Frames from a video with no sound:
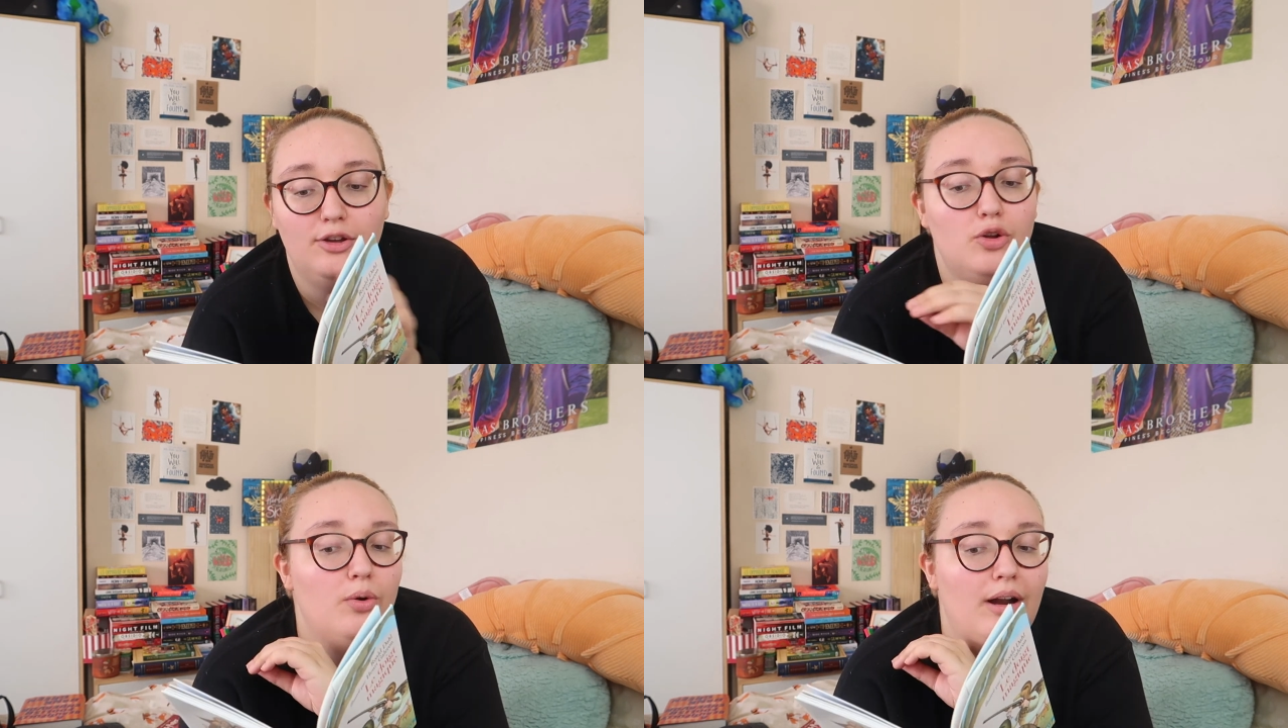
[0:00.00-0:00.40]

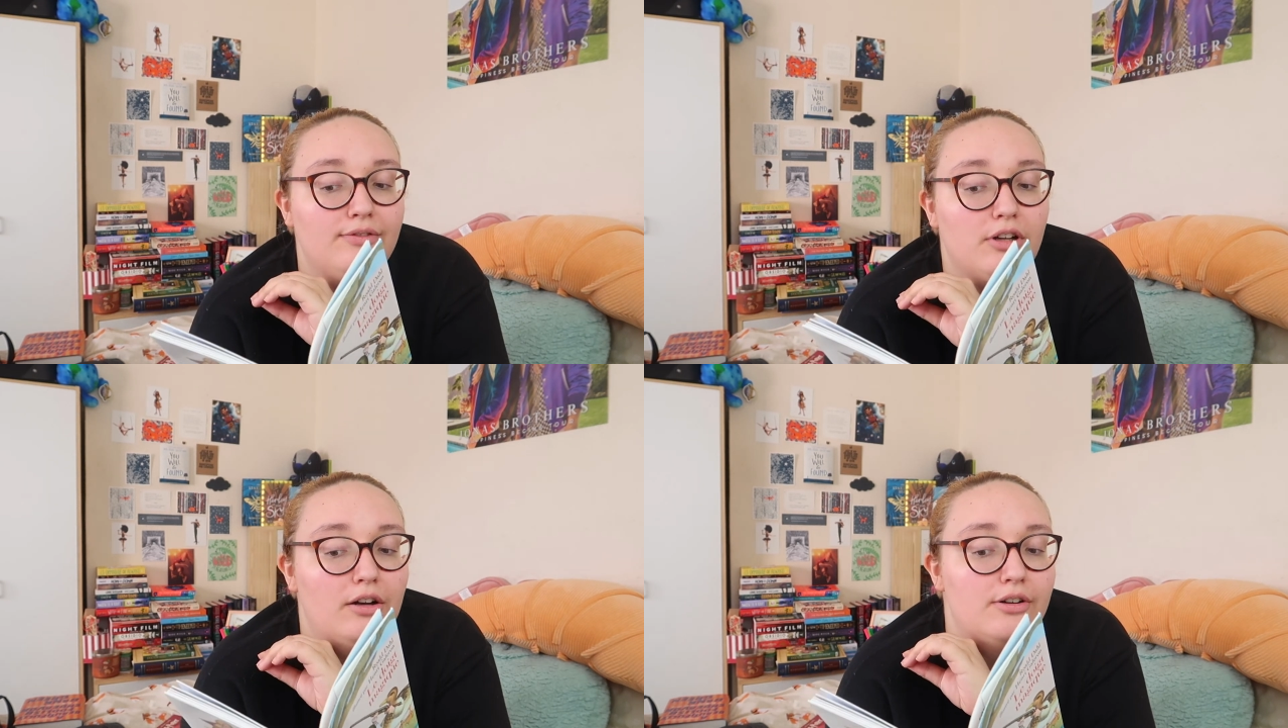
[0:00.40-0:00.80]
You don't
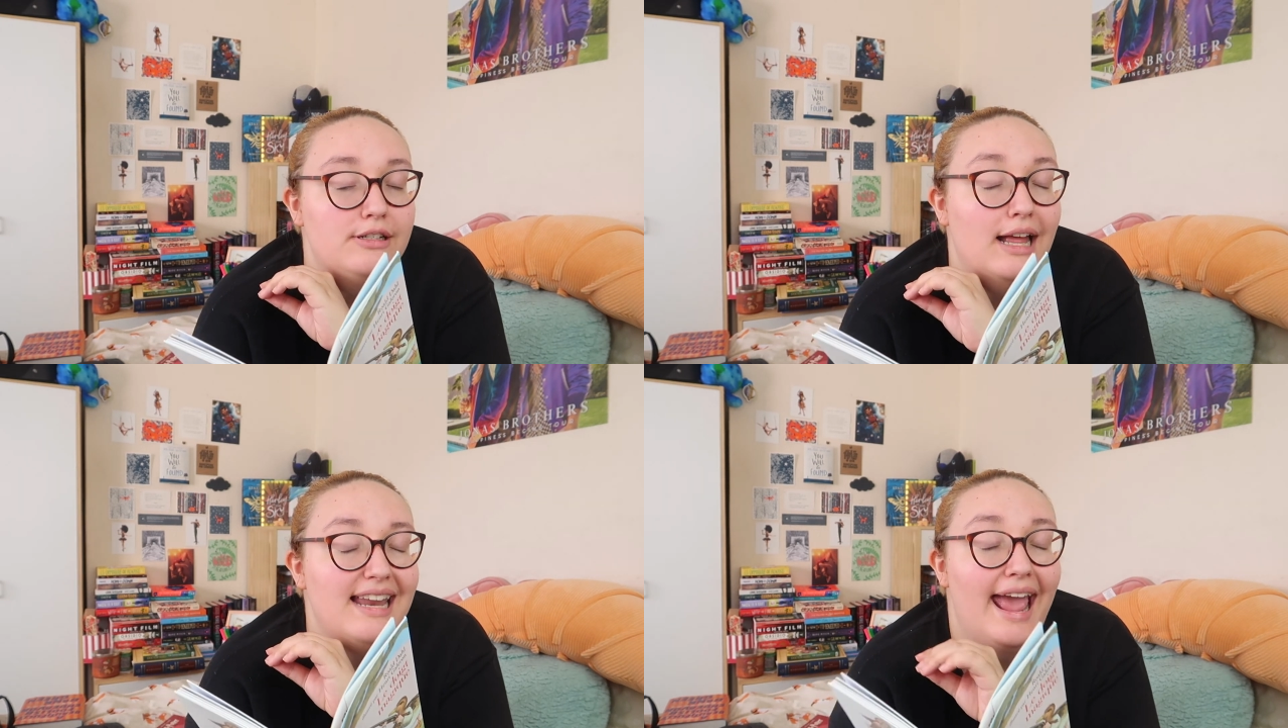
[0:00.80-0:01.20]
have to
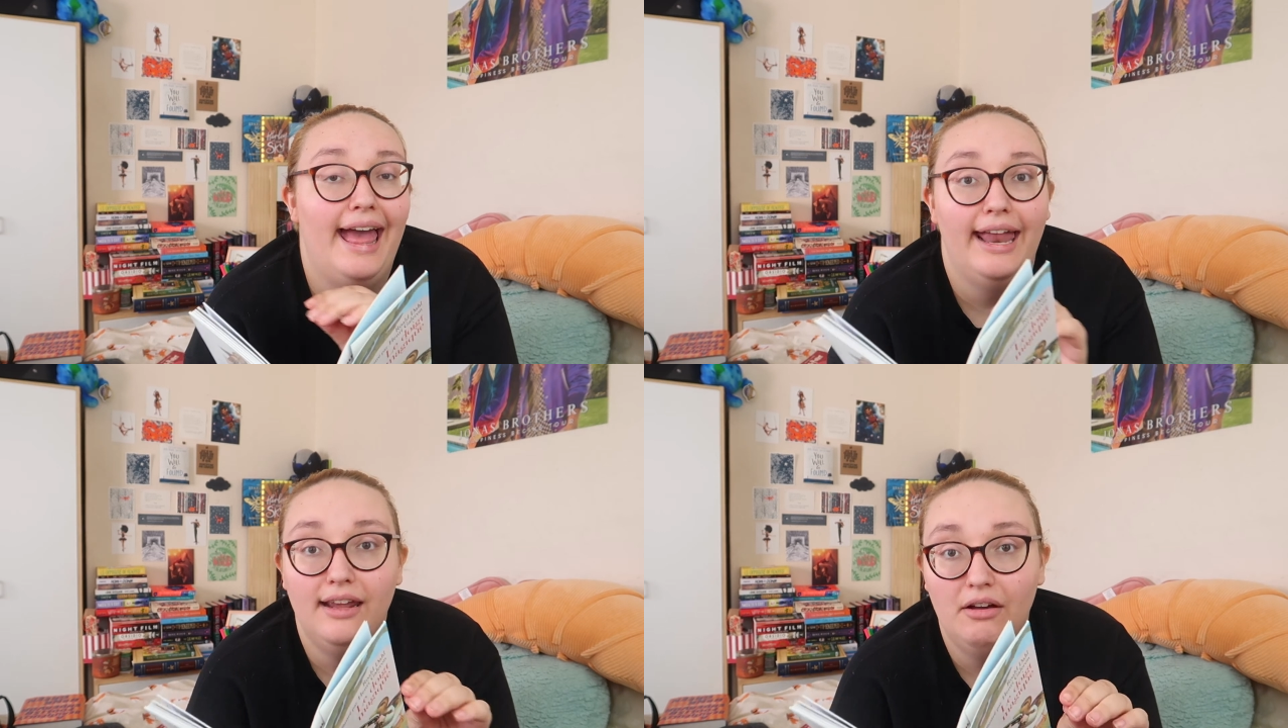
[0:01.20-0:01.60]
understand
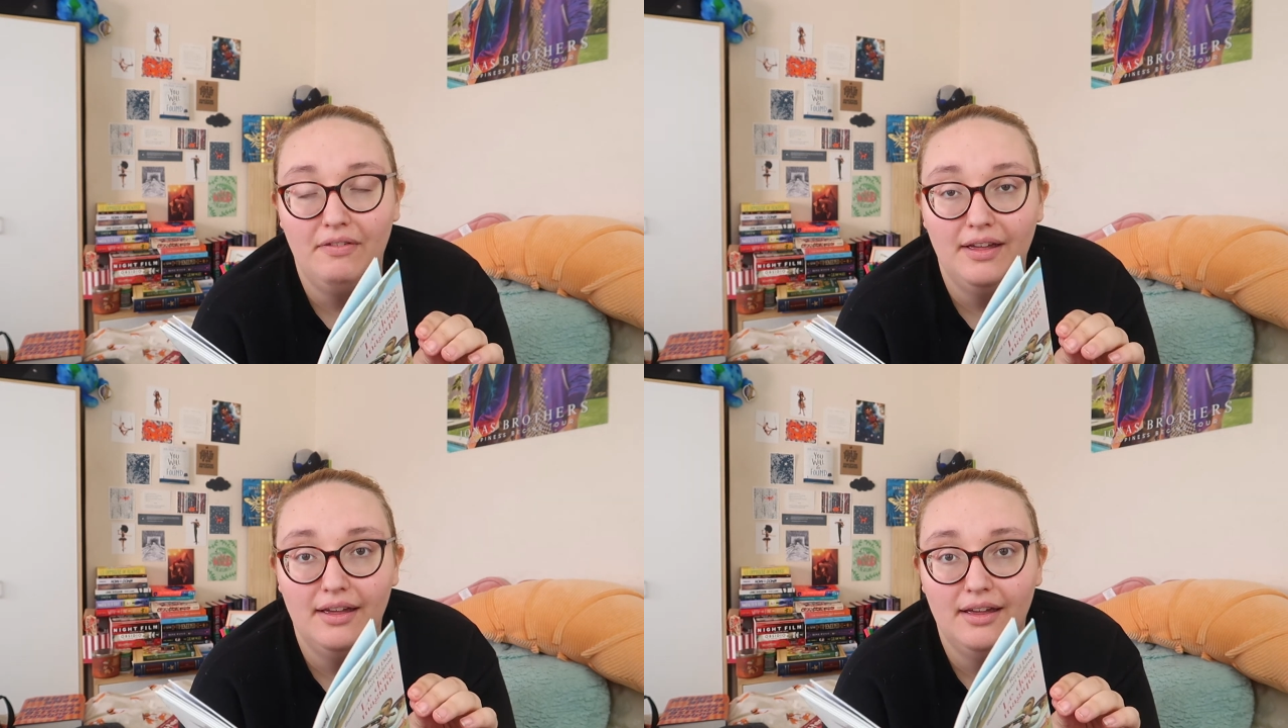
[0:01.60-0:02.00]
any
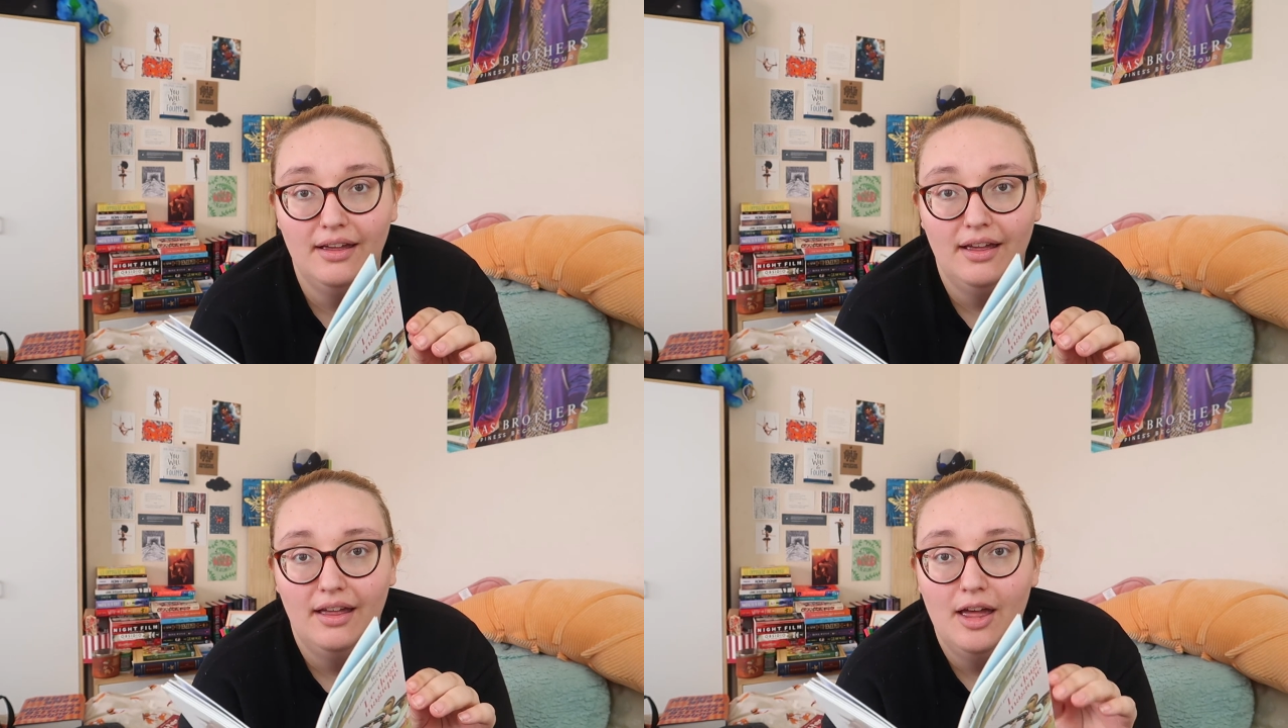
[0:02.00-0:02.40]
of it,
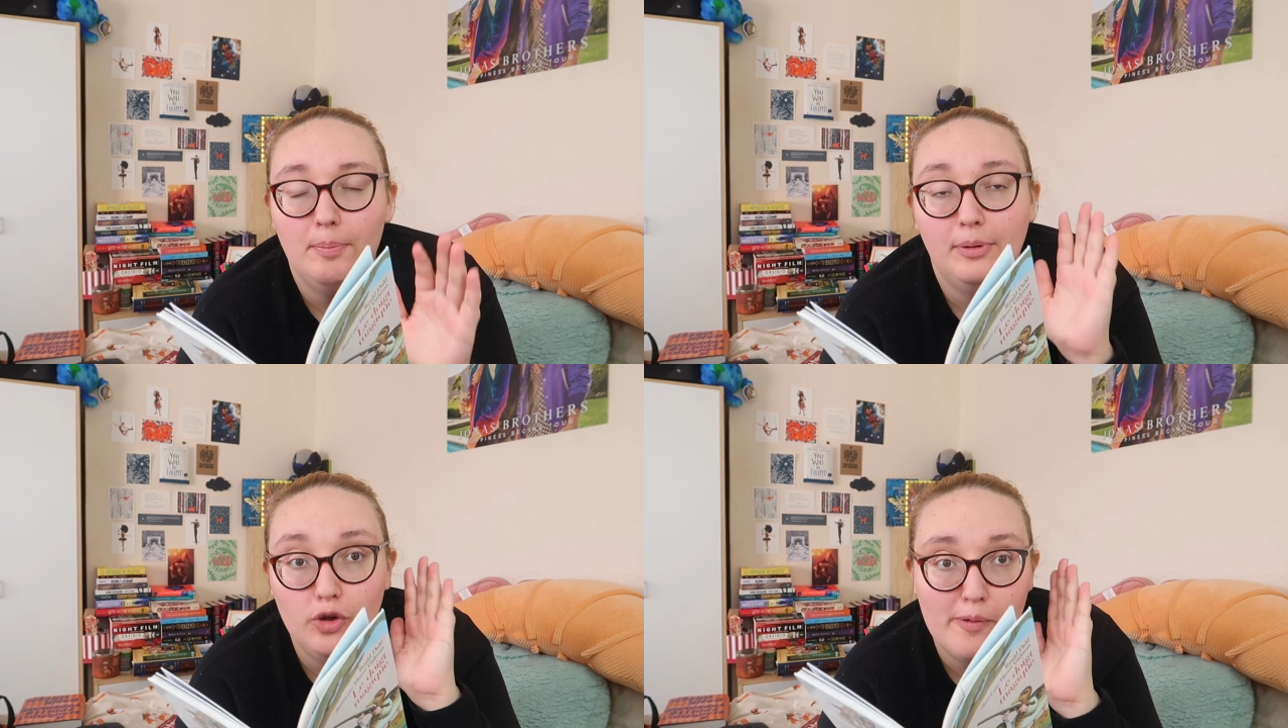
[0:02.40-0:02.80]

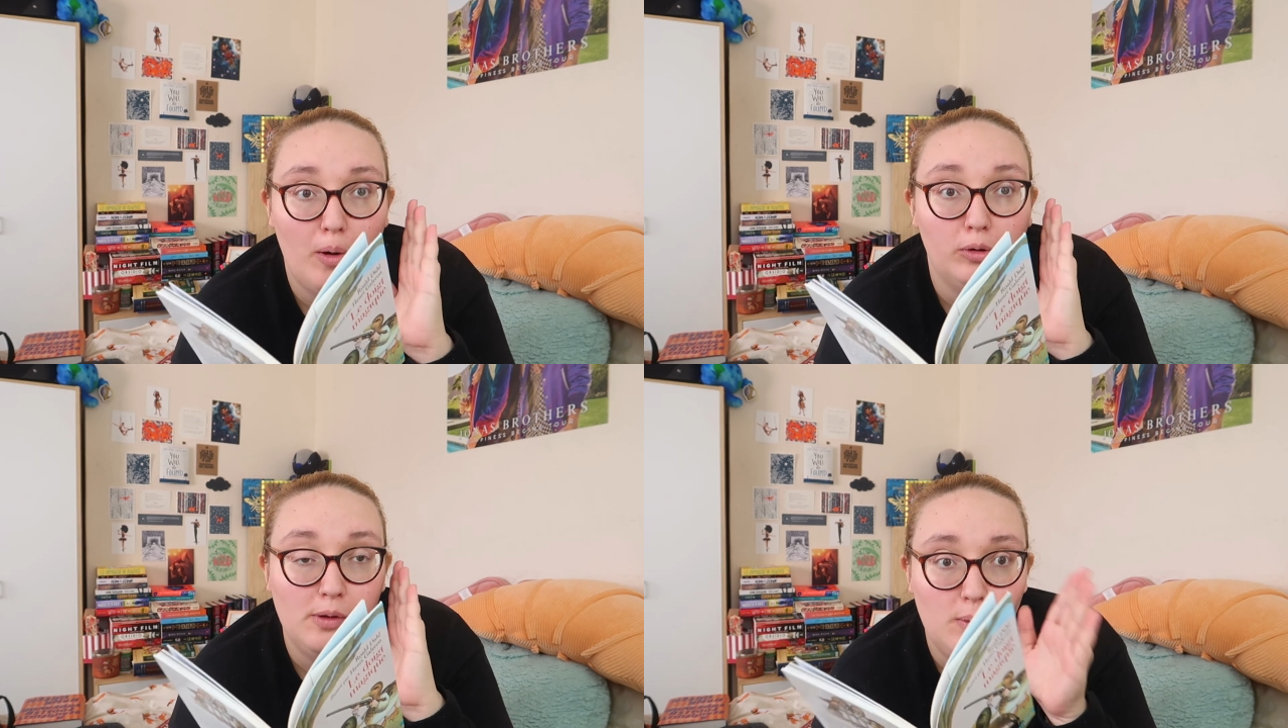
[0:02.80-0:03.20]
but you
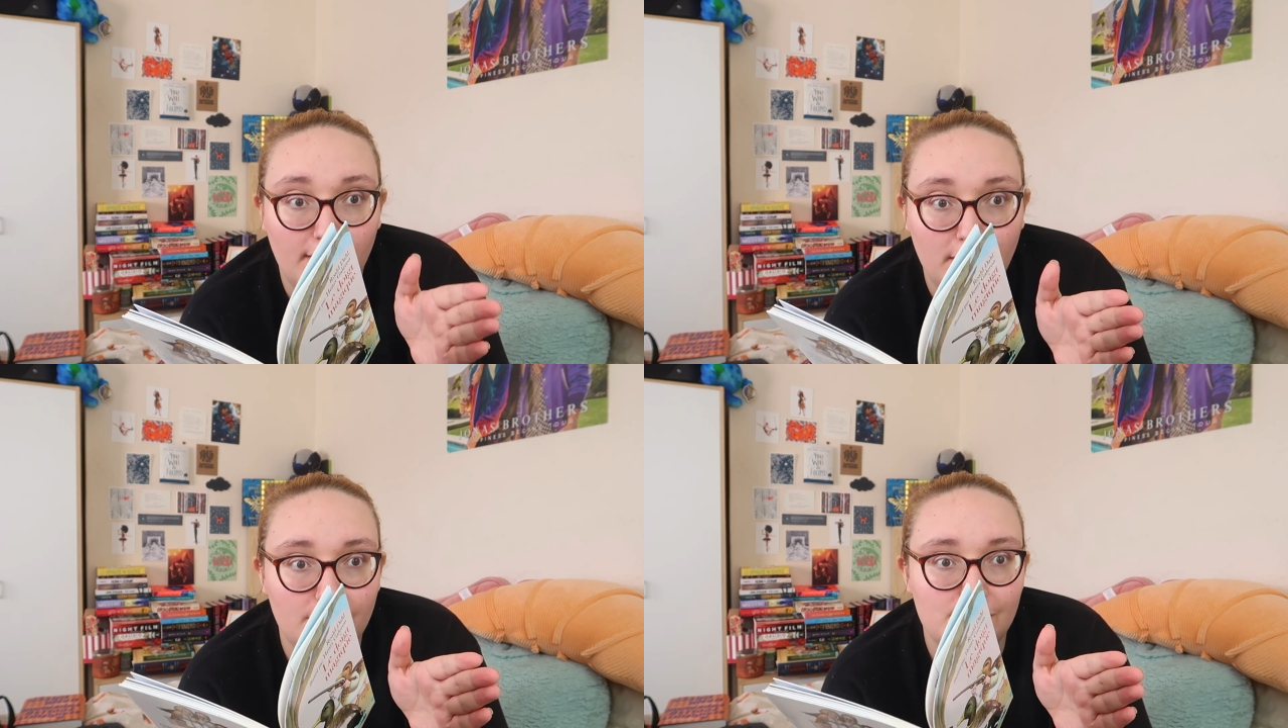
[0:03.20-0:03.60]
probably
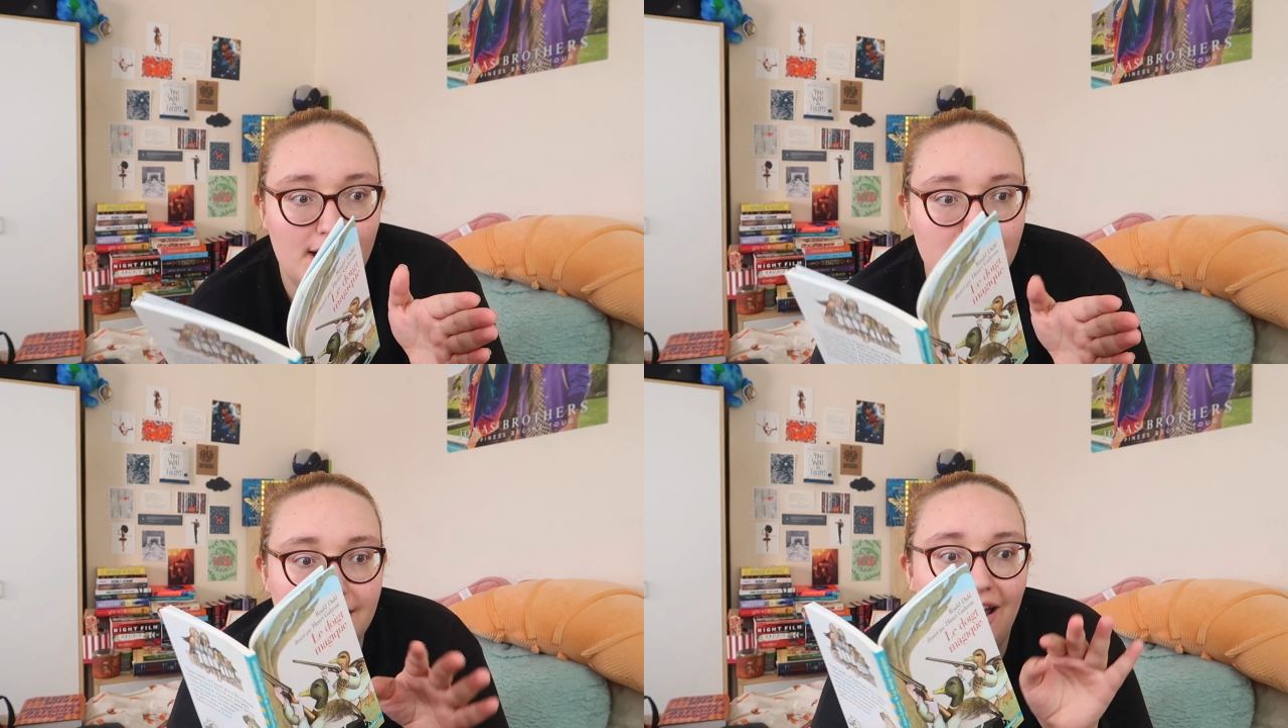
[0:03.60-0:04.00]
will
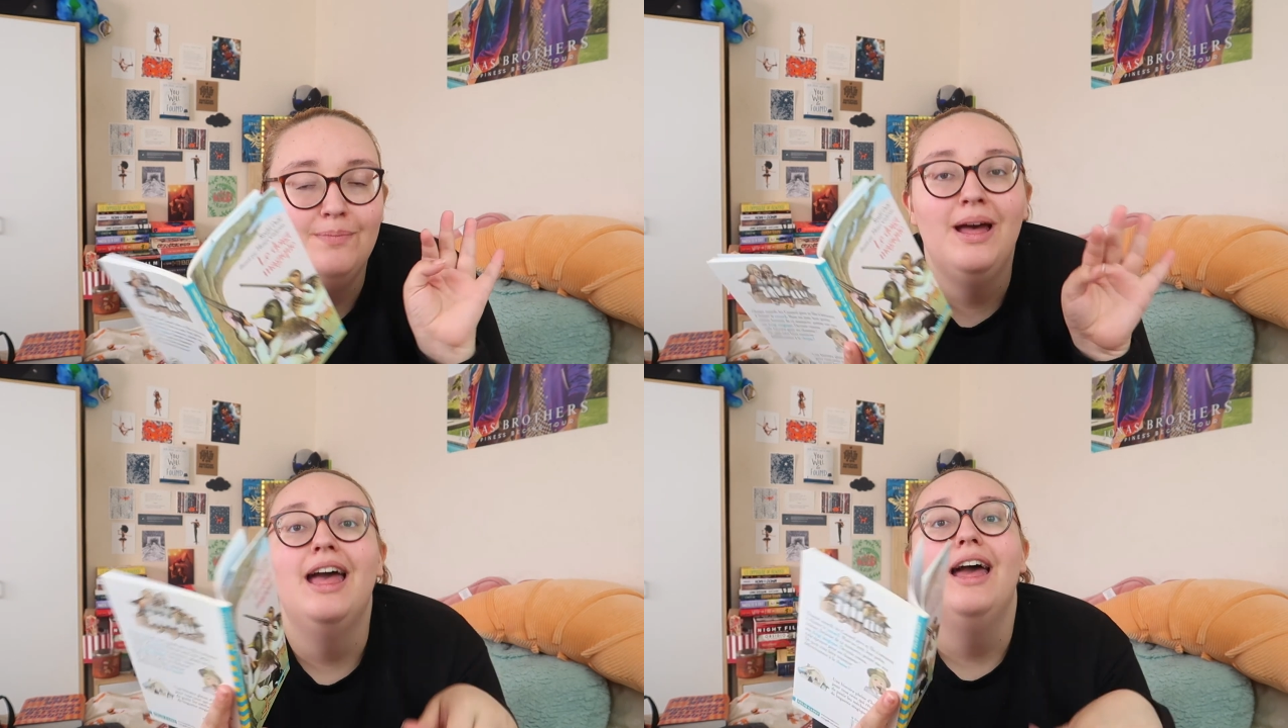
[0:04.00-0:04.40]
understand some.